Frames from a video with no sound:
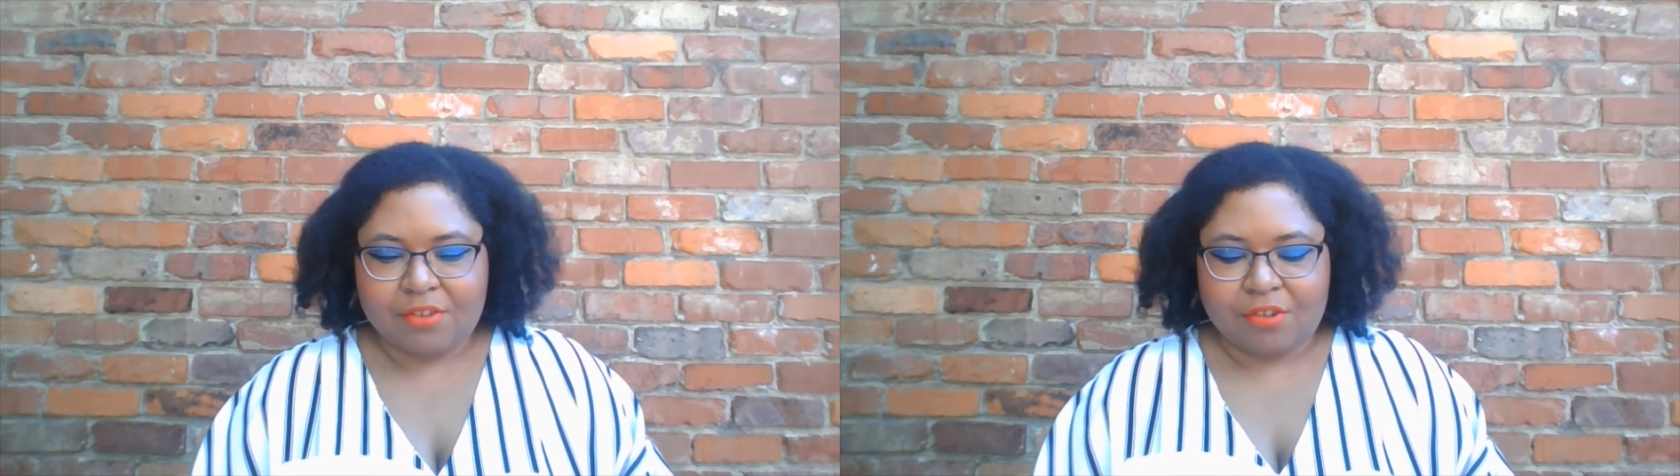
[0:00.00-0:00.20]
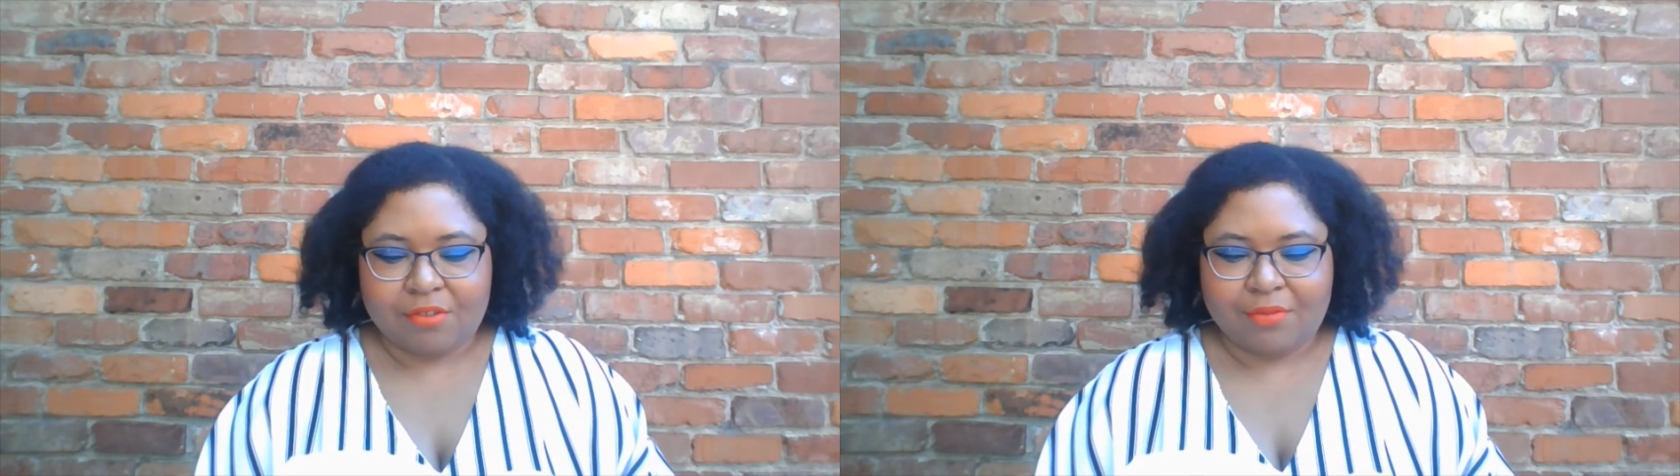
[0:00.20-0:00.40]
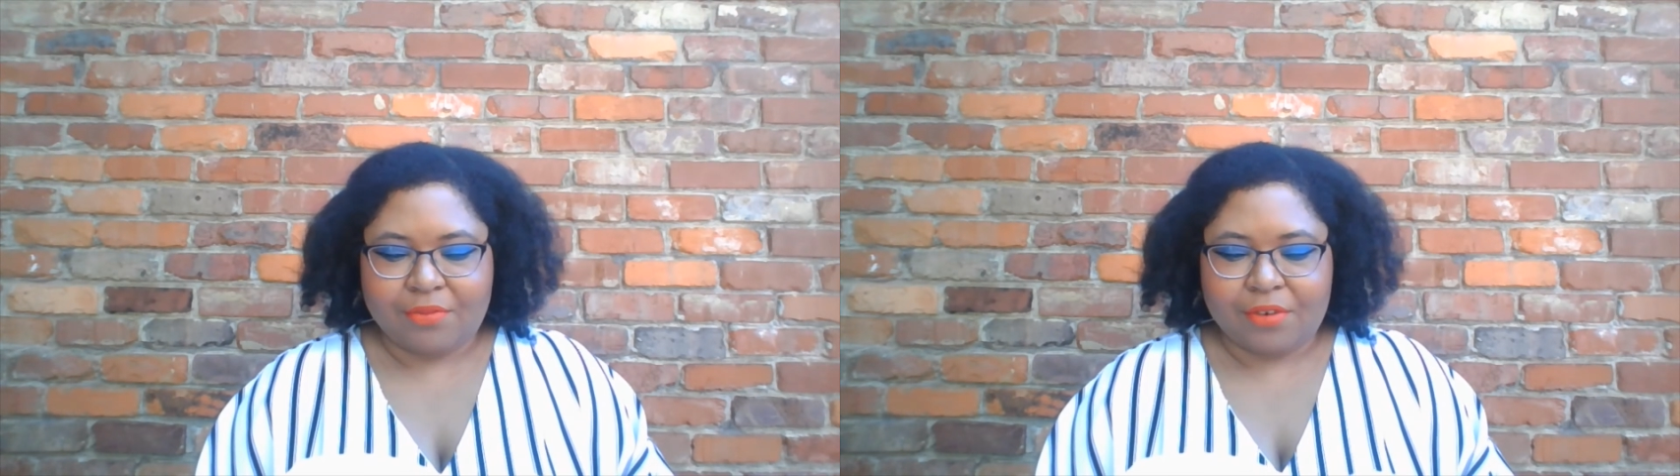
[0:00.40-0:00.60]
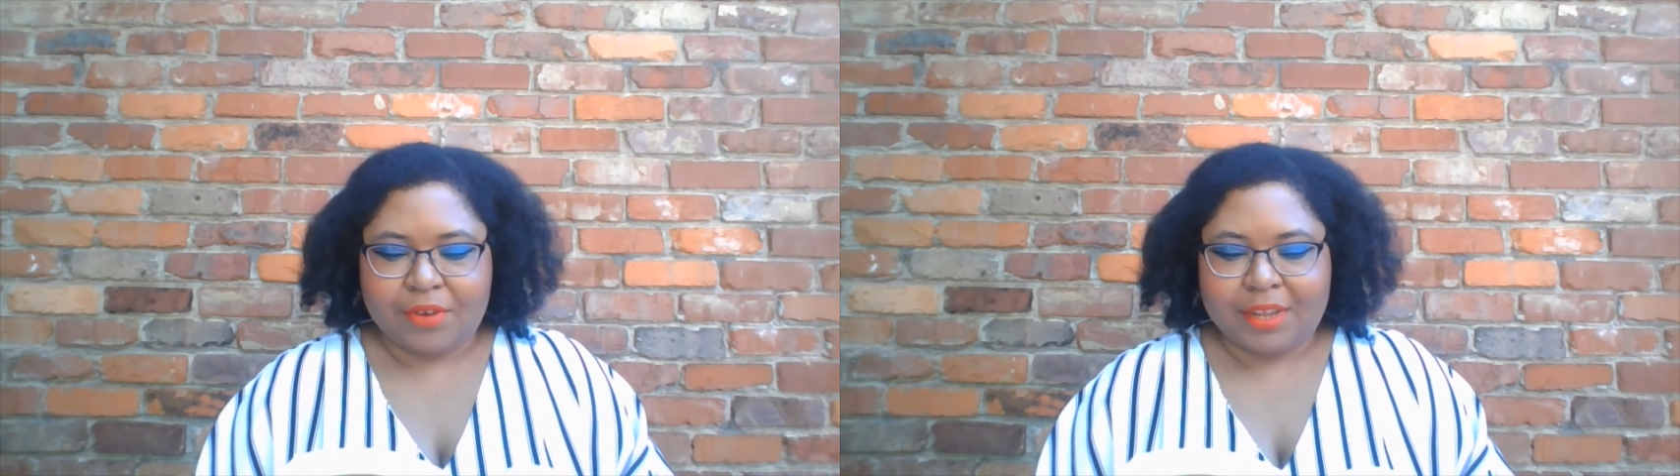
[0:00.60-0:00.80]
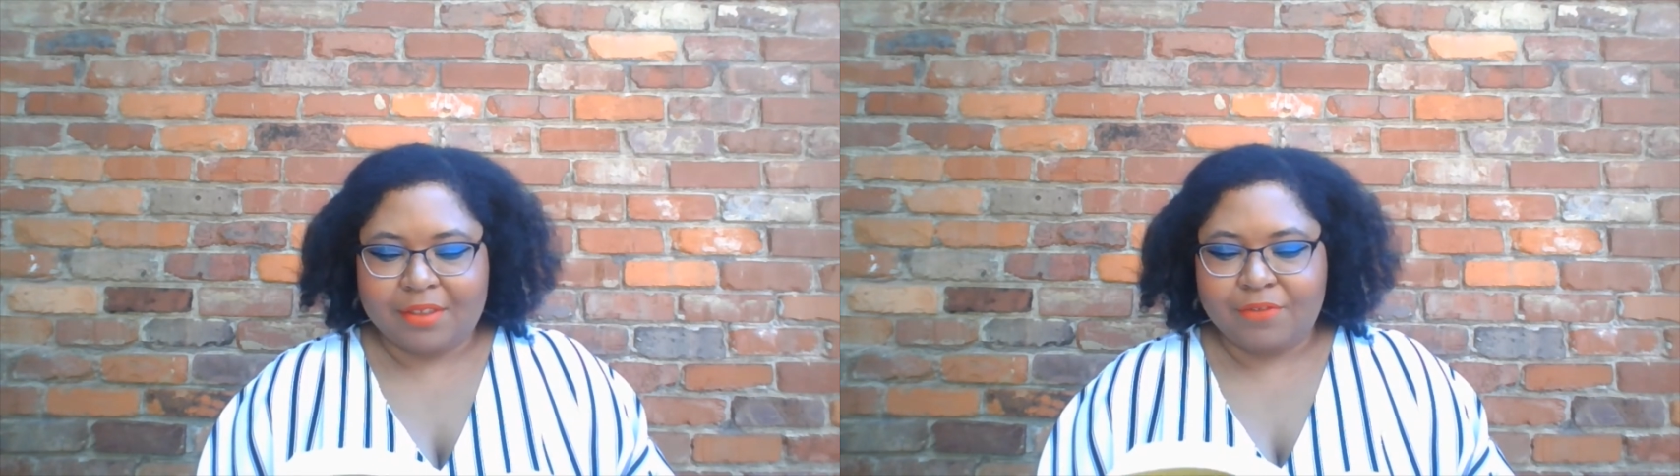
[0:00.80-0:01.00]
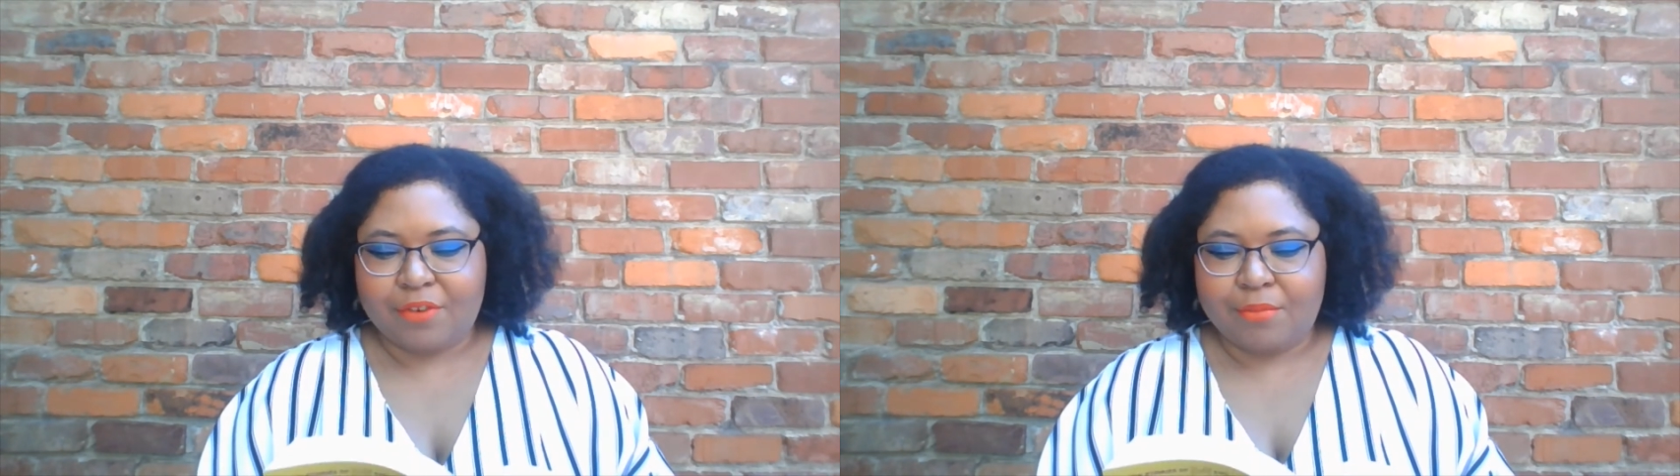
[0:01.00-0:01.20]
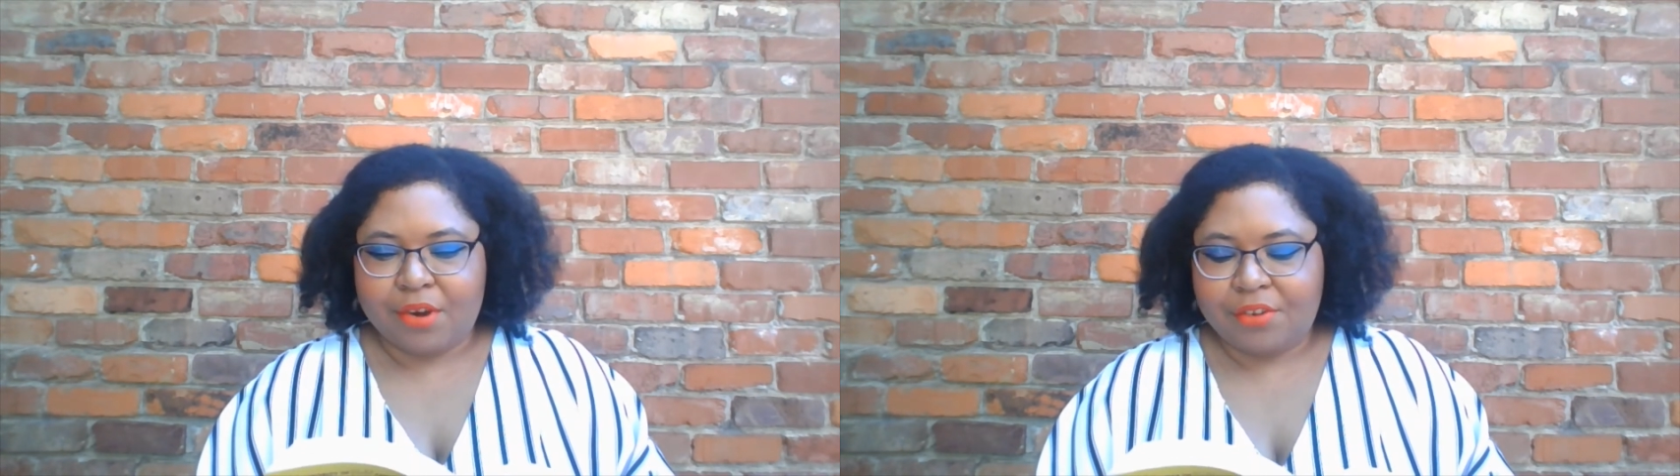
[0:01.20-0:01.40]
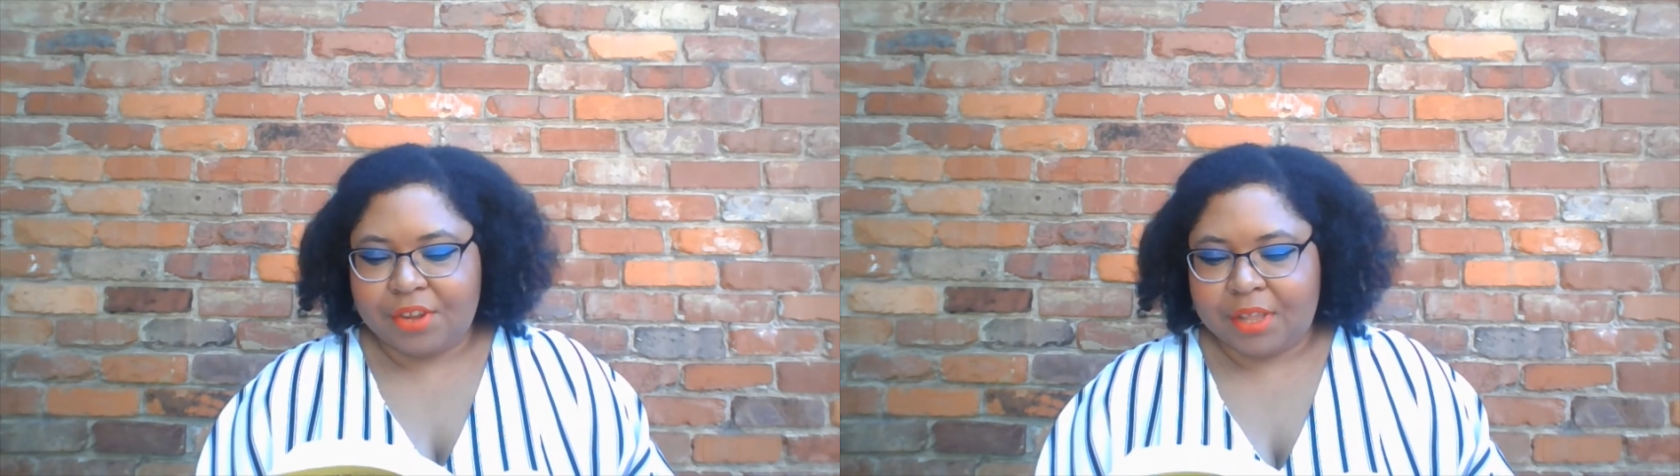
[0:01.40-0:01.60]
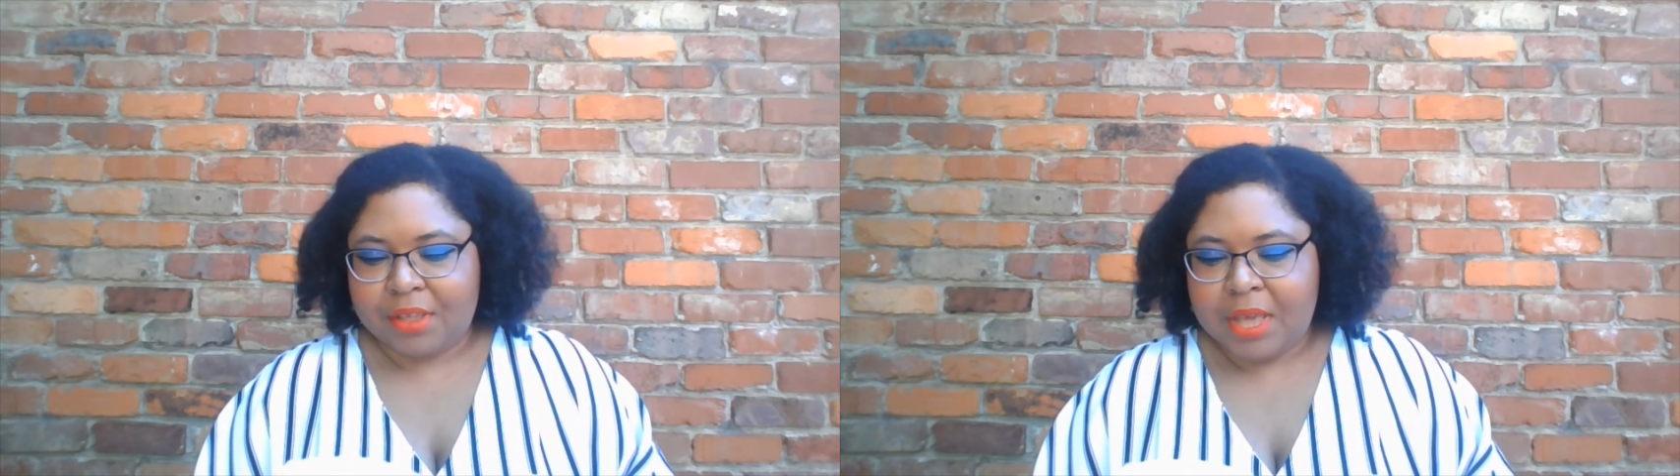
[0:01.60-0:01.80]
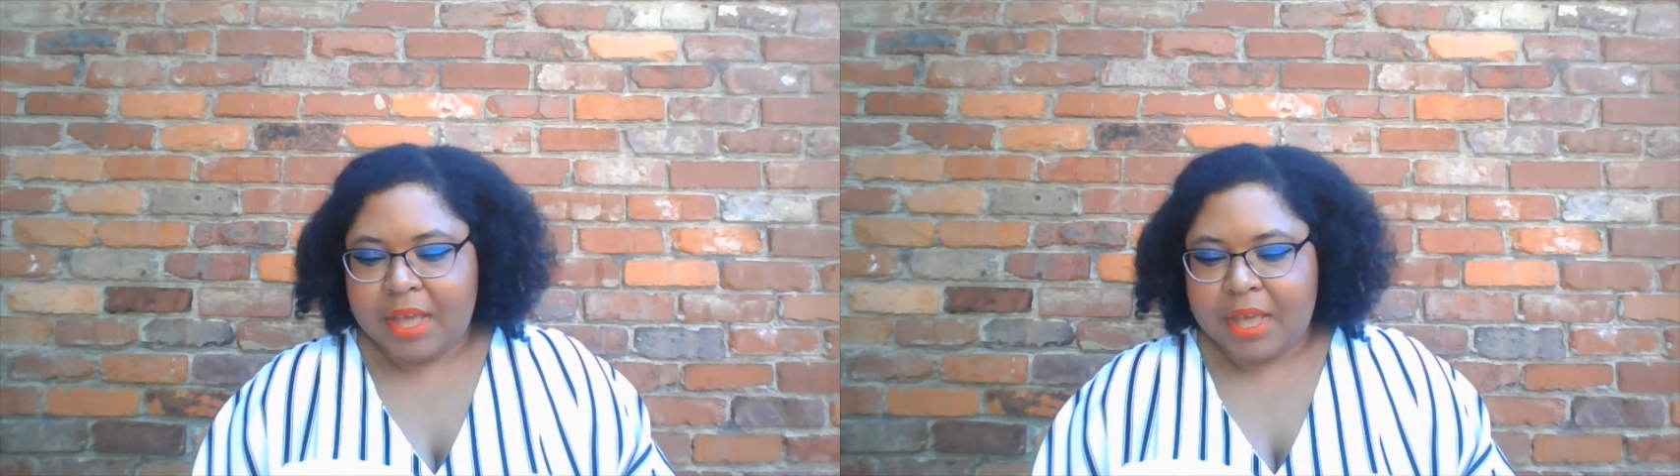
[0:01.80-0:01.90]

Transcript: children were arrested for marching,